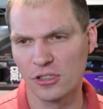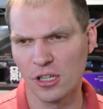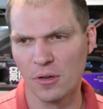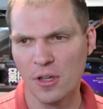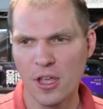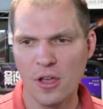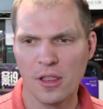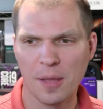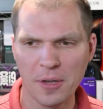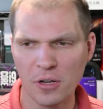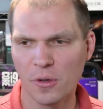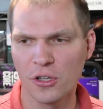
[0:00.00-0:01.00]
So
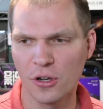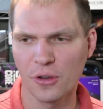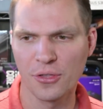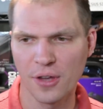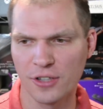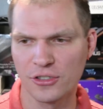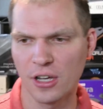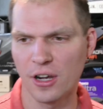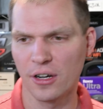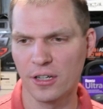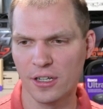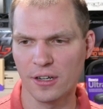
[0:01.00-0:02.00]
let me know what your thoughts
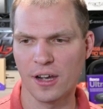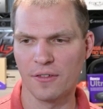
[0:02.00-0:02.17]
are here.